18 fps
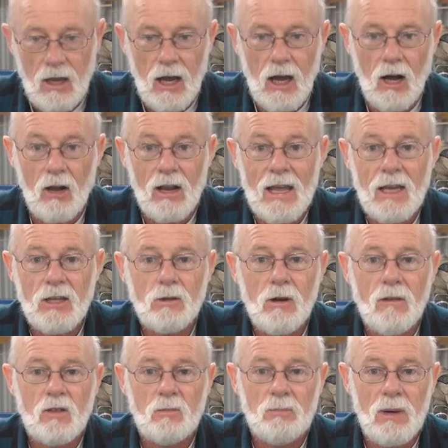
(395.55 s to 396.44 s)
I'll hand
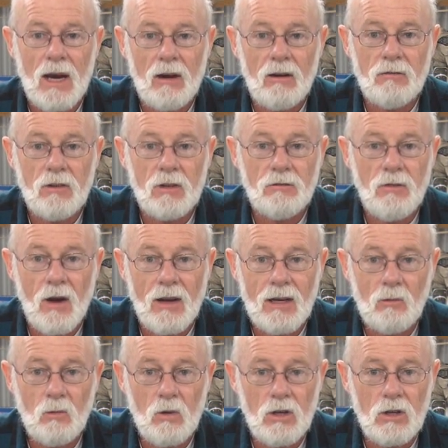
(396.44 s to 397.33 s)
you over to Barry for the
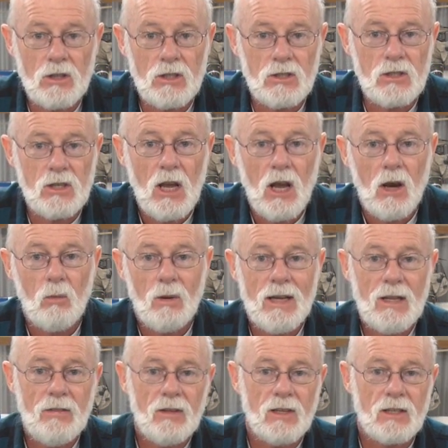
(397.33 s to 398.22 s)
final words,
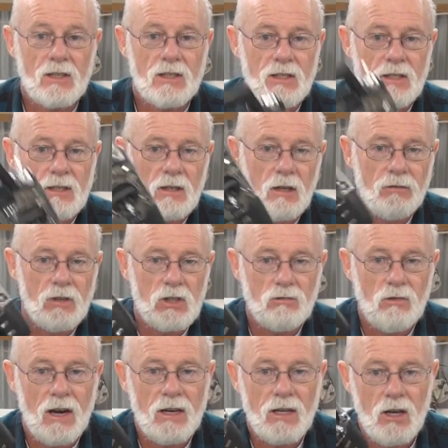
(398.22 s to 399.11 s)
what he thinks of
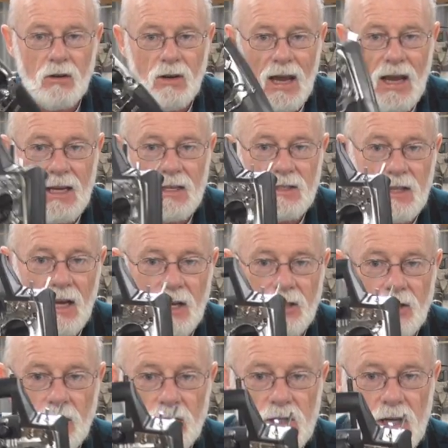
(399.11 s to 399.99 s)
this radio as
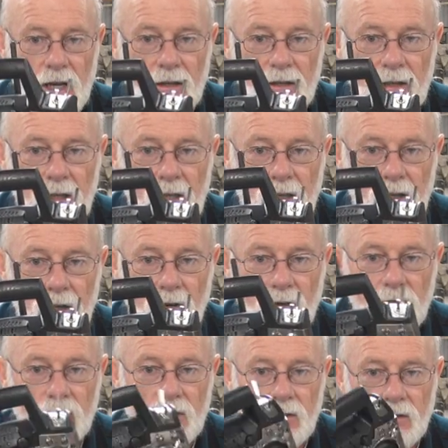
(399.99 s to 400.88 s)
a user
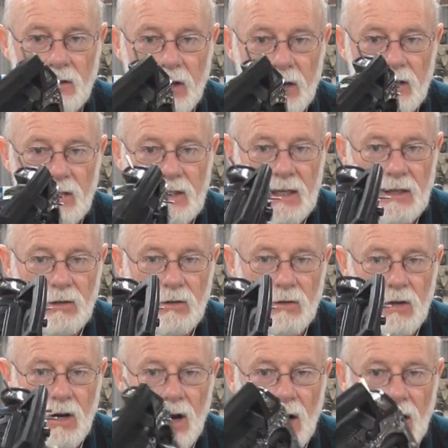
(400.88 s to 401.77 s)
who's not a
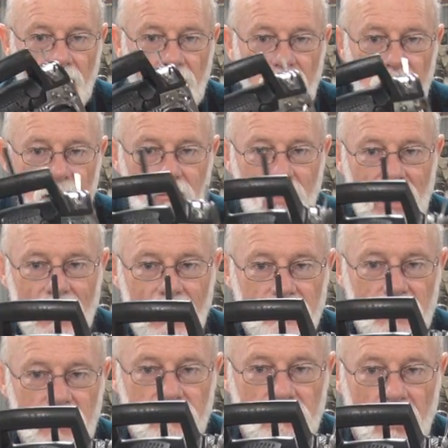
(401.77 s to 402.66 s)
technical guy but
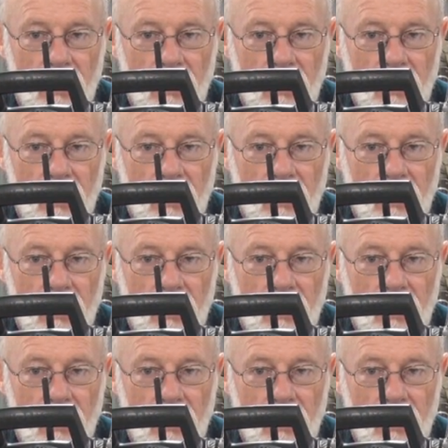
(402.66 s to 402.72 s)
loves to